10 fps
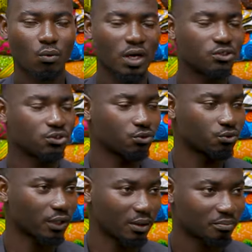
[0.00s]
where did you
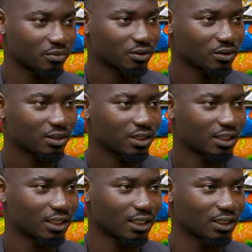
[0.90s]
grow up?
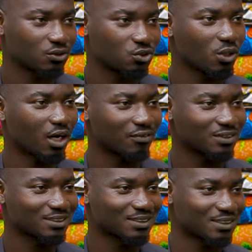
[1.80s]
And do you have
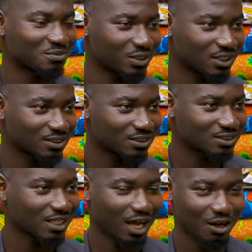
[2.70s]

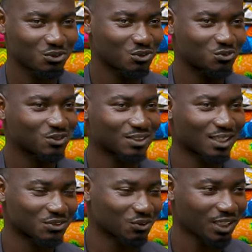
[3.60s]
siblings? How did you
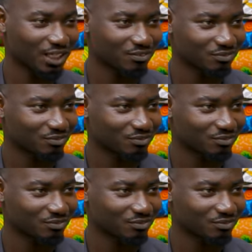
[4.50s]
start your life?